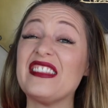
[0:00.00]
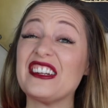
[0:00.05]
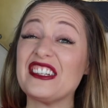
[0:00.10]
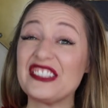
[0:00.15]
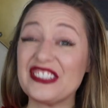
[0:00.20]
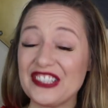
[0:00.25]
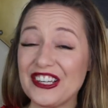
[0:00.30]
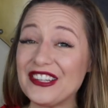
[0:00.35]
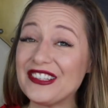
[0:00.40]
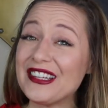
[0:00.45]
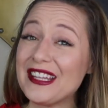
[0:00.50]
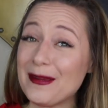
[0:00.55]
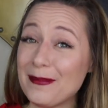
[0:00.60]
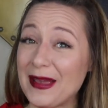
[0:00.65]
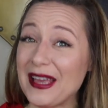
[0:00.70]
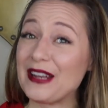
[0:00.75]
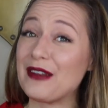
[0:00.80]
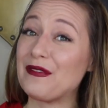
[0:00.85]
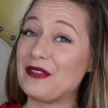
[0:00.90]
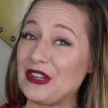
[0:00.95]
There's certainly
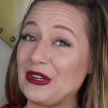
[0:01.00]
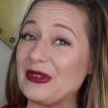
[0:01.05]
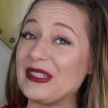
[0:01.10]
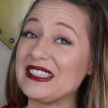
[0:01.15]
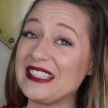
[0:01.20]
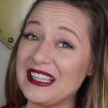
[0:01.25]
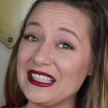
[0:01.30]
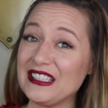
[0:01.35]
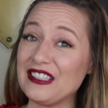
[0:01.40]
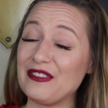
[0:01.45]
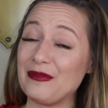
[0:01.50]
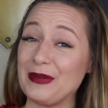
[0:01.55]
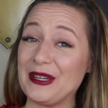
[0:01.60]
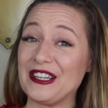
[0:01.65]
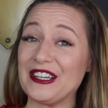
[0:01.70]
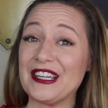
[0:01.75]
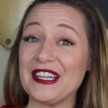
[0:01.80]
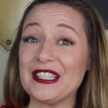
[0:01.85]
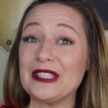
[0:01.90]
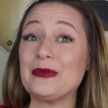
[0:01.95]
been a few incentive
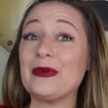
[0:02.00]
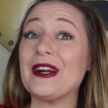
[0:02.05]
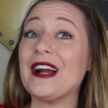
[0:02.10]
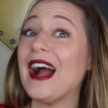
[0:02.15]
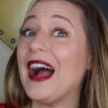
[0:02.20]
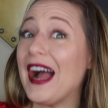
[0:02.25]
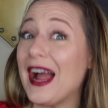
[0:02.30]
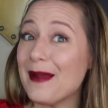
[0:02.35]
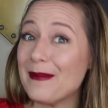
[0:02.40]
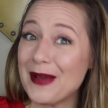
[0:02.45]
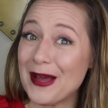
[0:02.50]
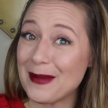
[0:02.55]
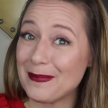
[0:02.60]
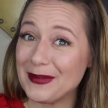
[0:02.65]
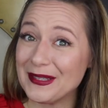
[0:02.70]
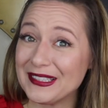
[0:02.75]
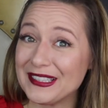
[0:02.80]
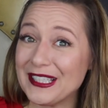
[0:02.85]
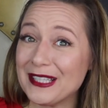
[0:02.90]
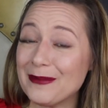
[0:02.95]
periods where I'm up
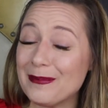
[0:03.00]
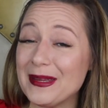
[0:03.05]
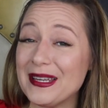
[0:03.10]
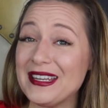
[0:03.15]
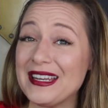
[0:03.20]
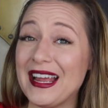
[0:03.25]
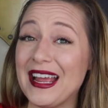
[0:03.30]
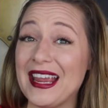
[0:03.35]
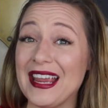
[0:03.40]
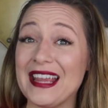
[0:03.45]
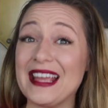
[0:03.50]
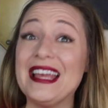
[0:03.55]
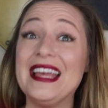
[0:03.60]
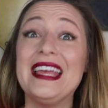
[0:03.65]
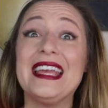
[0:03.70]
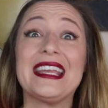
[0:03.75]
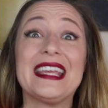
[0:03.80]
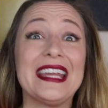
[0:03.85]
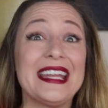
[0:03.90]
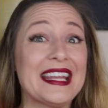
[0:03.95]
until midnight
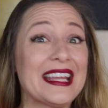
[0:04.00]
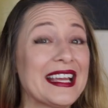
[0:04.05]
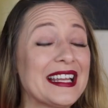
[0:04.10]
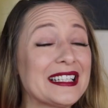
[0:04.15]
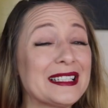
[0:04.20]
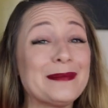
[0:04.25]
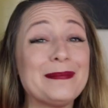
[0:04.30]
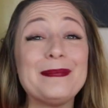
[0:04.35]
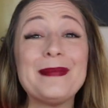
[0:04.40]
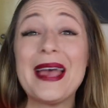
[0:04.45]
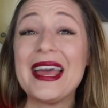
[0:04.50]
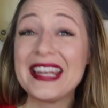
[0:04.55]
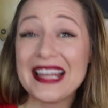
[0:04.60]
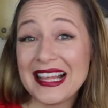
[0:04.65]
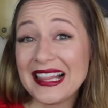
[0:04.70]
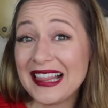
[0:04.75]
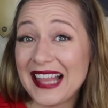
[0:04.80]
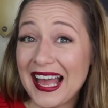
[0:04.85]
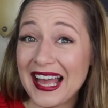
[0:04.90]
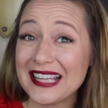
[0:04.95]
getting as
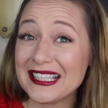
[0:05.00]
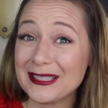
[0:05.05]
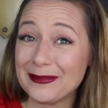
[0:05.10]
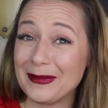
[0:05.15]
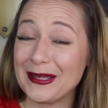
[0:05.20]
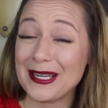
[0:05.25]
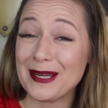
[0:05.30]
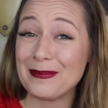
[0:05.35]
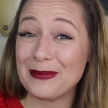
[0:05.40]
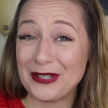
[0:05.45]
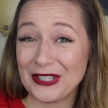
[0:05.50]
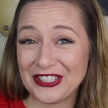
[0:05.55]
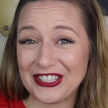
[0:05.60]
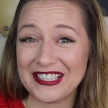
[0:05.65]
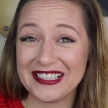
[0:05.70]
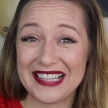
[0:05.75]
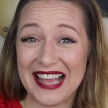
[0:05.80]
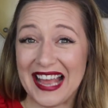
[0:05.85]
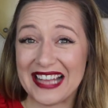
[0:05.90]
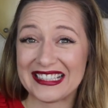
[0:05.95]
many last minute
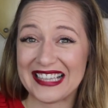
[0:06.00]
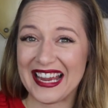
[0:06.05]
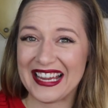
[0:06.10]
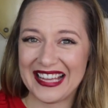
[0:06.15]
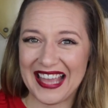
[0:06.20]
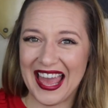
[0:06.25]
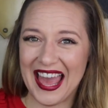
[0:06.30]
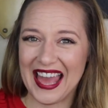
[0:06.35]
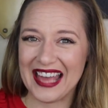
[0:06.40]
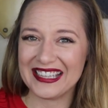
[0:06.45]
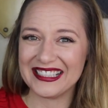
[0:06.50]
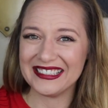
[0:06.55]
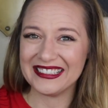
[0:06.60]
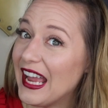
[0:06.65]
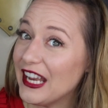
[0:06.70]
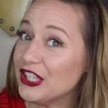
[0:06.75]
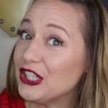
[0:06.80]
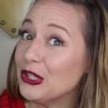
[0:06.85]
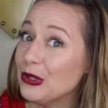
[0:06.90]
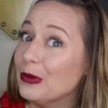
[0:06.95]
pushes as I can,
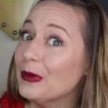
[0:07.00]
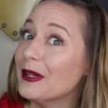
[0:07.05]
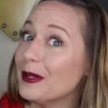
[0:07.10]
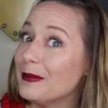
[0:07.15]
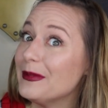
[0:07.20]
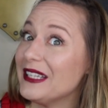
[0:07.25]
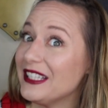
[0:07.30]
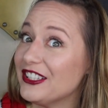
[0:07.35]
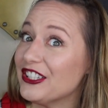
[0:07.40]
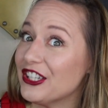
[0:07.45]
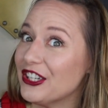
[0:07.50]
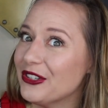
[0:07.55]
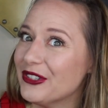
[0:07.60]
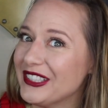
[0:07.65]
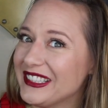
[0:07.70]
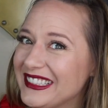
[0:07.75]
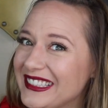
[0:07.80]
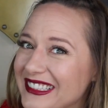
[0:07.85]
and you will be too.